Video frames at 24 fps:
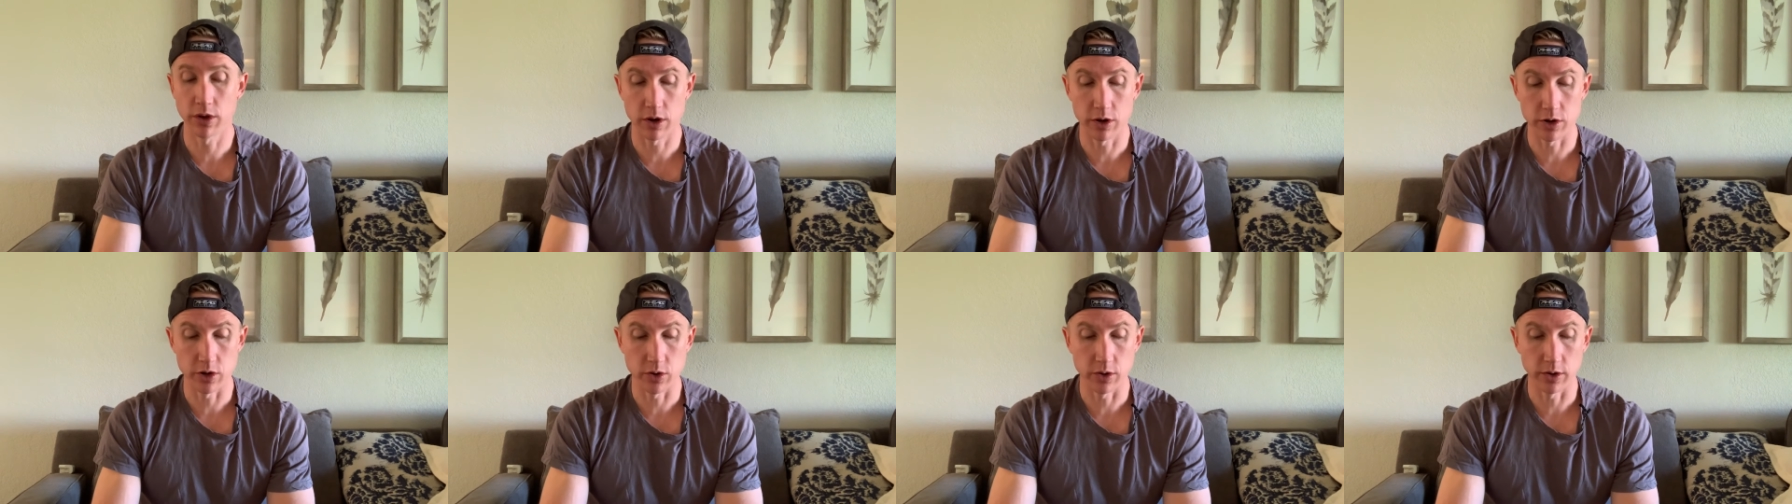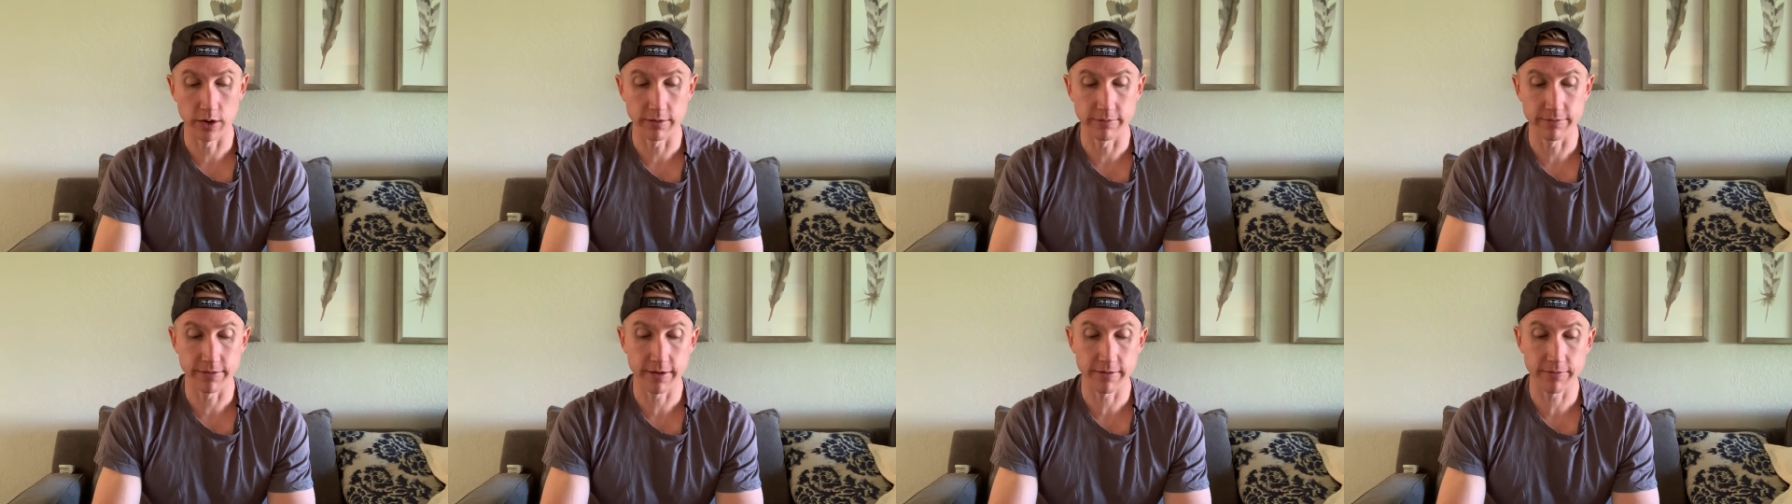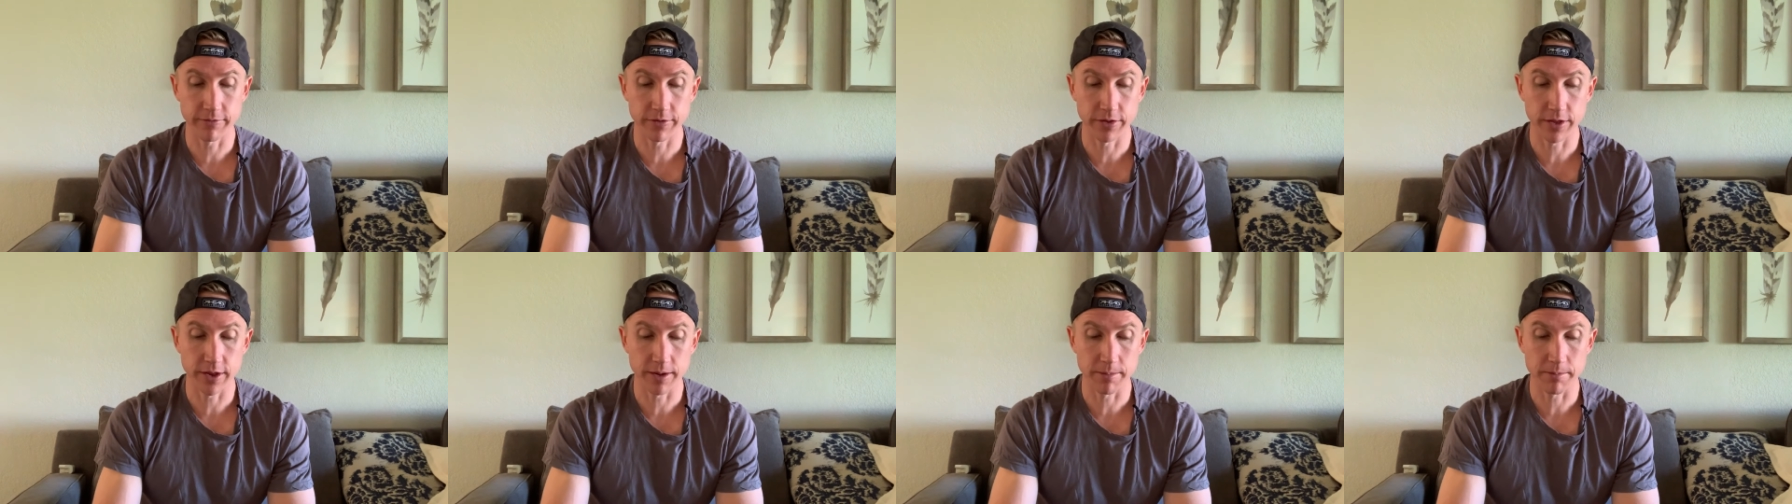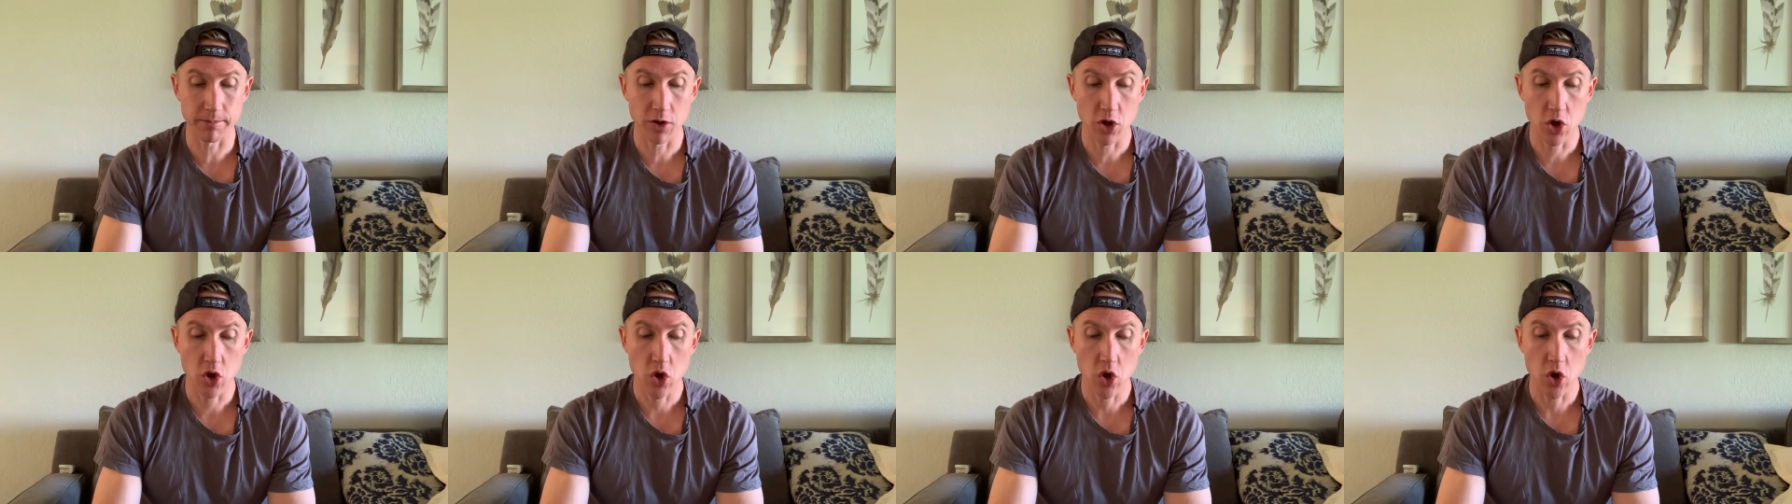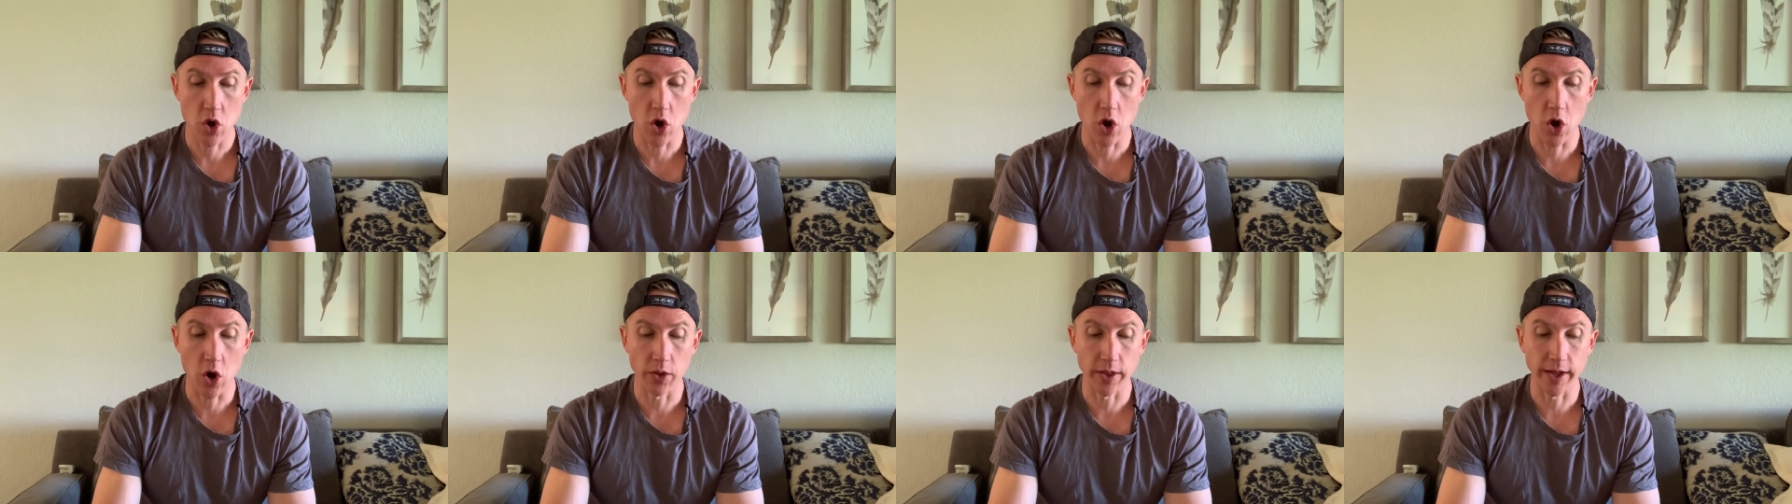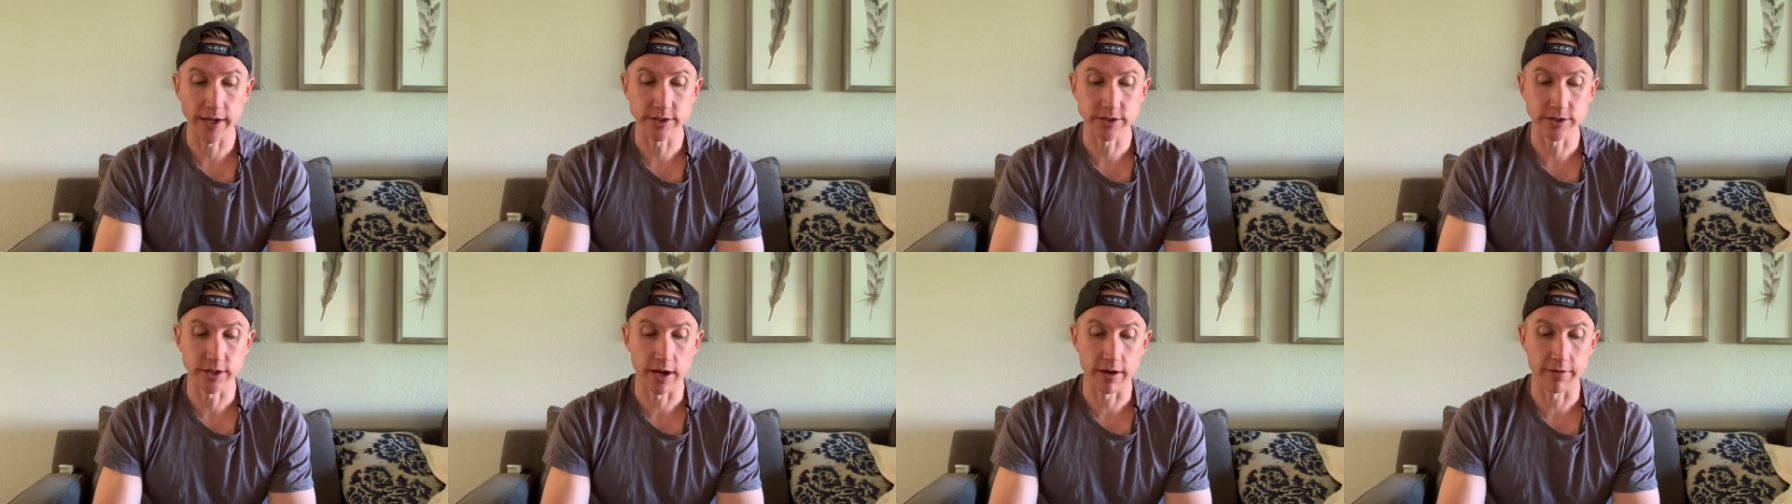Are you a good fit for them? All
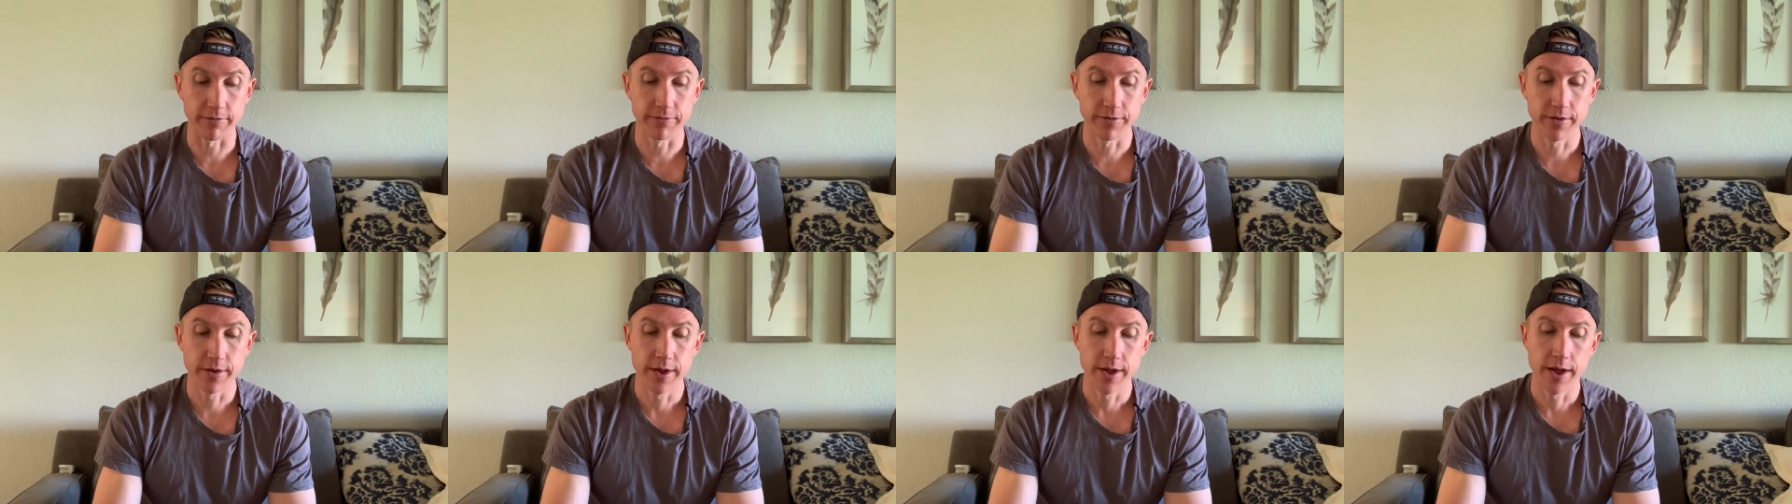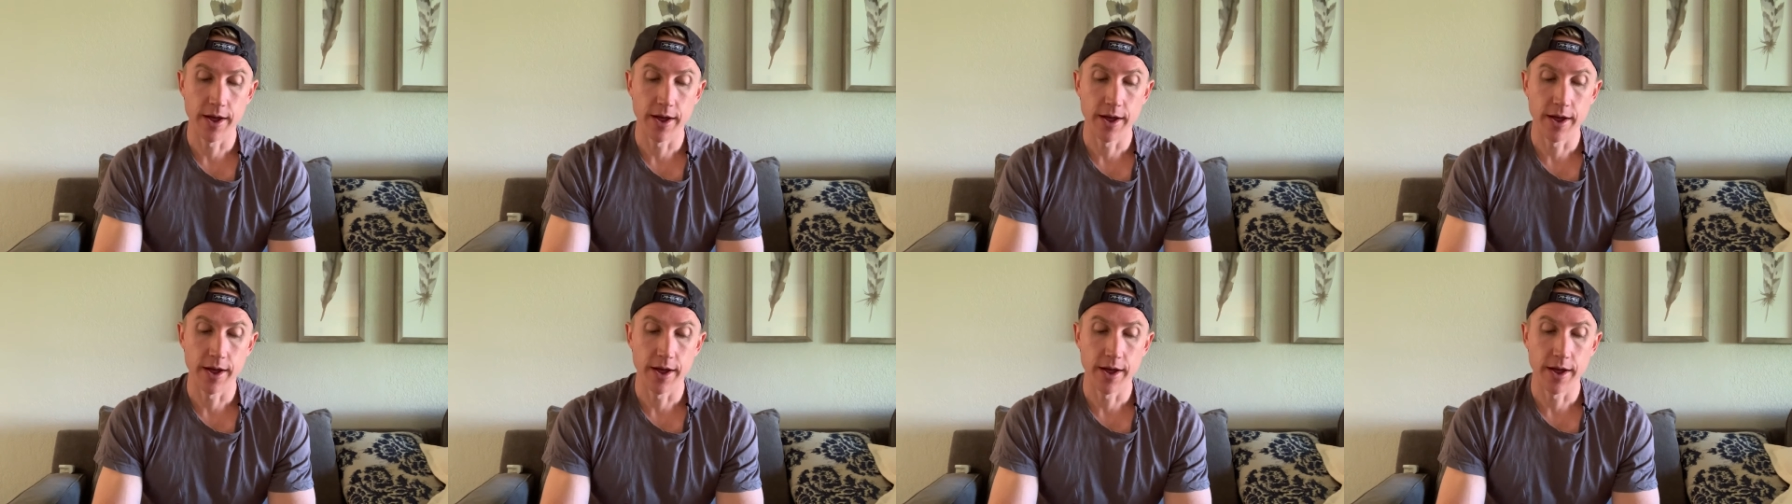that stuff.